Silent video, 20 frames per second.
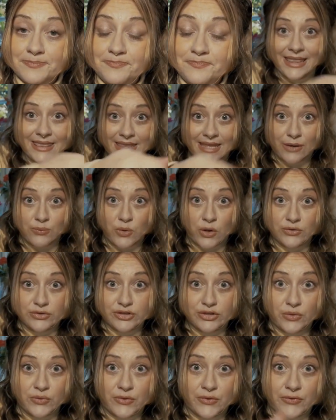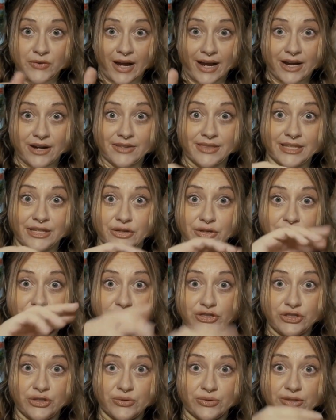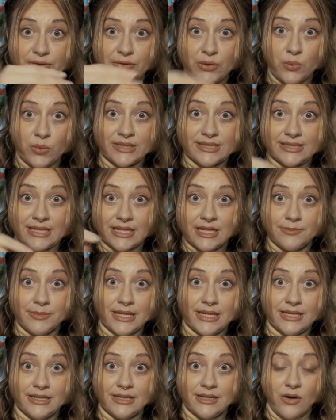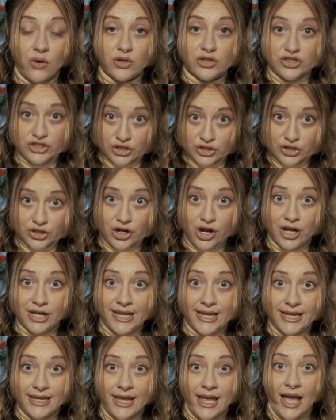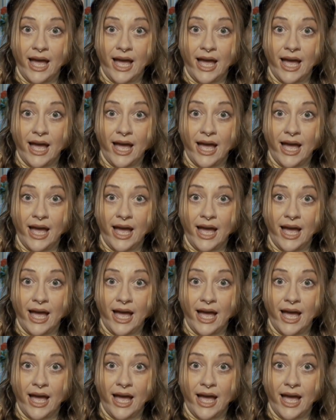And they roast over fire, and then you can choose if you want cinnamon or sugar on it.